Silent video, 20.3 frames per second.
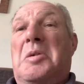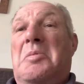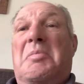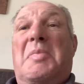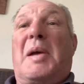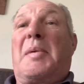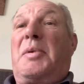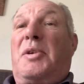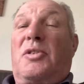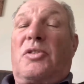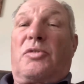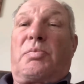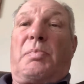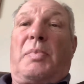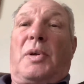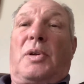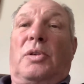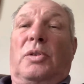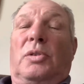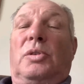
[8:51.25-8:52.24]
maybe just
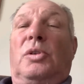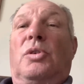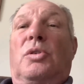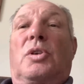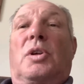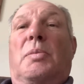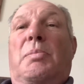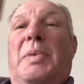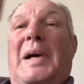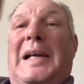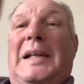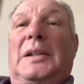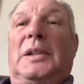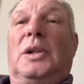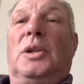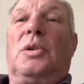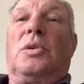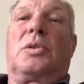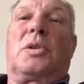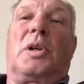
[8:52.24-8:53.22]
good luck or bad
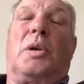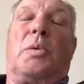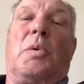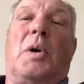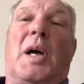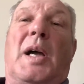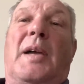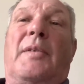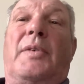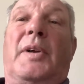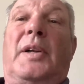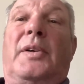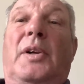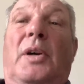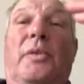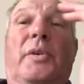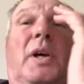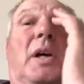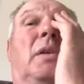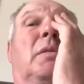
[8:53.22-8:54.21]
luck or whatever. I
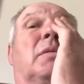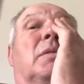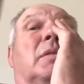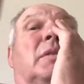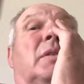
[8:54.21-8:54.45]
don't know.